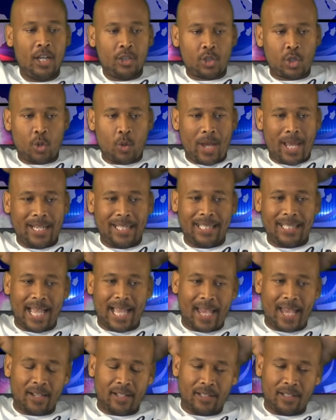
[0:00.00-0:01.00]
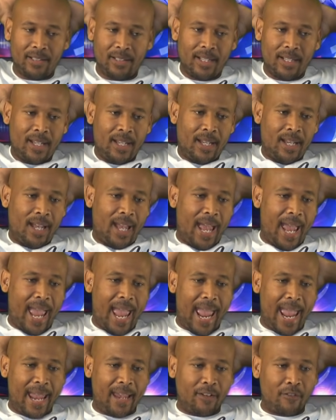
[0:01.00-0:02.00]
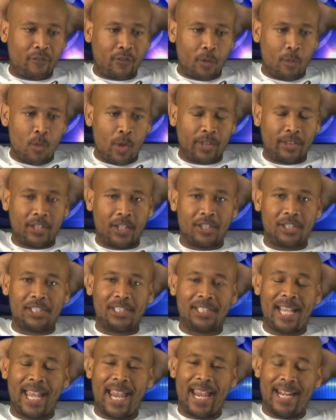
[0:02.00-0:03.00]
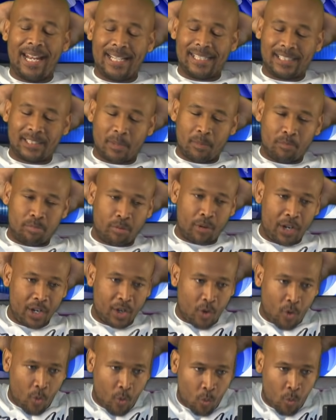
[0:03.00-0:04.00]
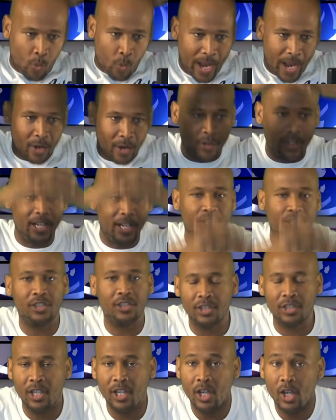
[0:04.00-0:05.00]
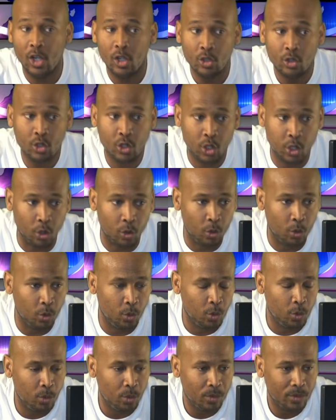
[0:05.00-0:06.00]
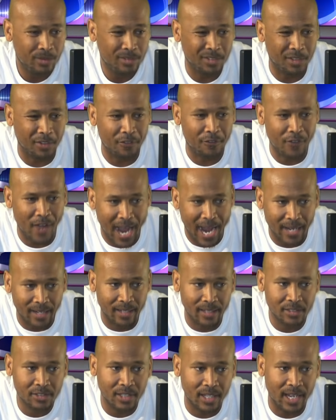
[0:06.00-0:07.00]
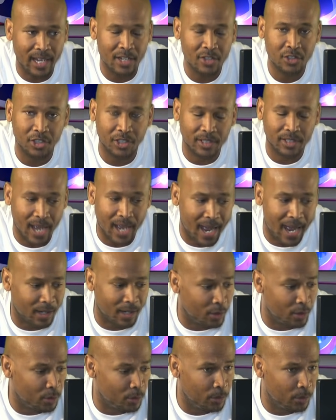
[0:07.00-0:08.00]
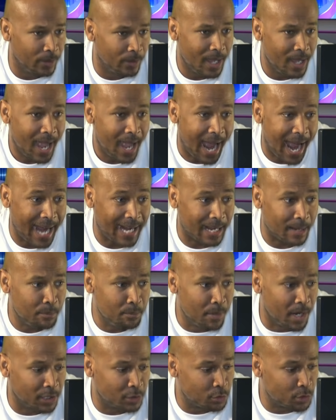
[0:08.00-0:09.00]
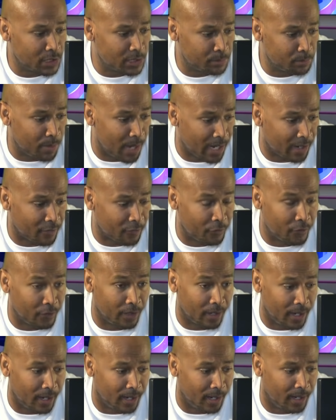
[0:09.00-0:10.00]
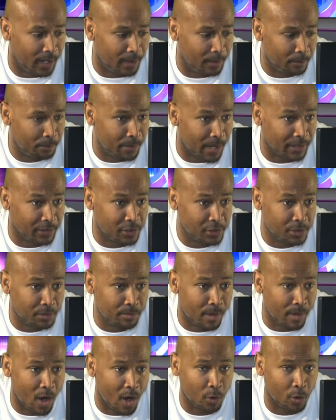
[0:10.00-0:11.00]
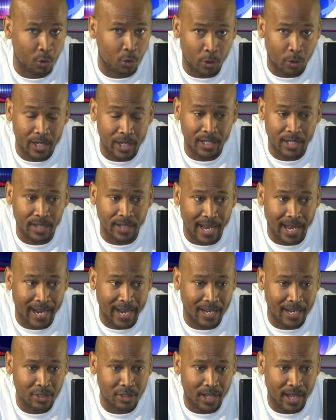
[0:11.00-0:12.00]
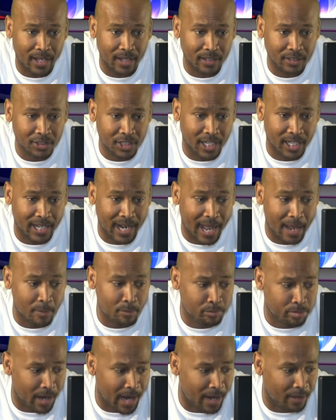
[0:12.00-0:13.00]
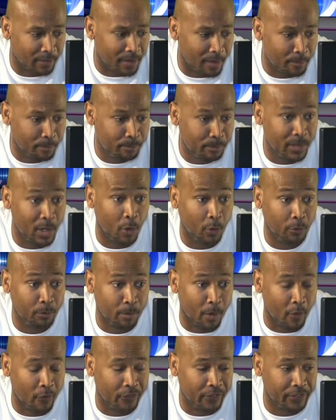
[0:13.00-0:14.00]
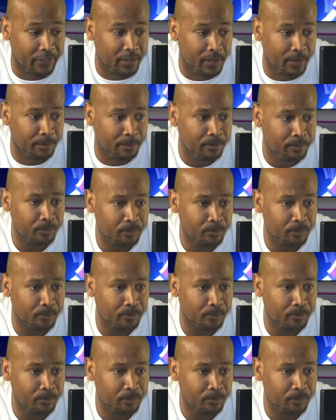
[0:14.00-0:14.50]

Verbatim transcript: to Atlanta, and from what they're saying is to bring awareness to the violence in Chicago. I got much respect for um, Brother Ja'Mal Green and Jedediah Brown. I know both of them.